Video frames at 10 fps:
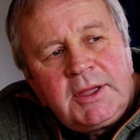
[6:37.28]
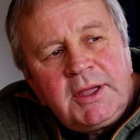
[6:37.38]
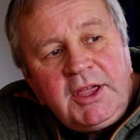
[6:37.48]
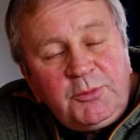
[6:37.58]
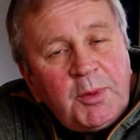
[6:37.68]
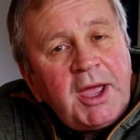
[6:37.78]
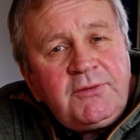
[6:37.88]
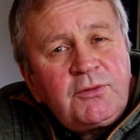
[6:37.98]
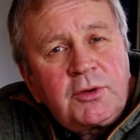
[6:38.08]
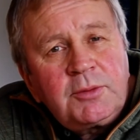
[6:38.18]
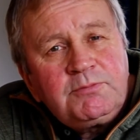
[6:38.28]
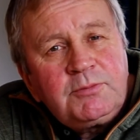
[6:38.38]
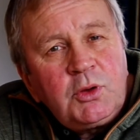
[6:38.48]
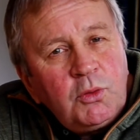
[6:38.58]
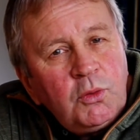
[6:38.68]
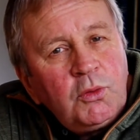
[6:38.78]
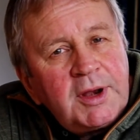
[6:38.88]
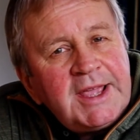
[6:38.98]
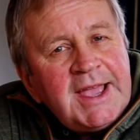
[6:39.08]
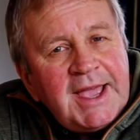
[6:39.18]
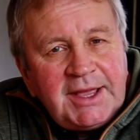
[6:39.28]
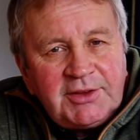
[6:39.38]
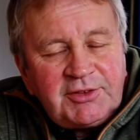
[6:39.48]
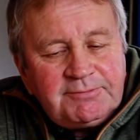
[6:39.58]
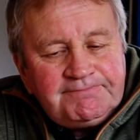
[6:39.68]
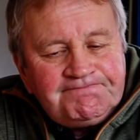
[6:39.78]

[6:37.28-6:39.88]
He's paid for it all he has.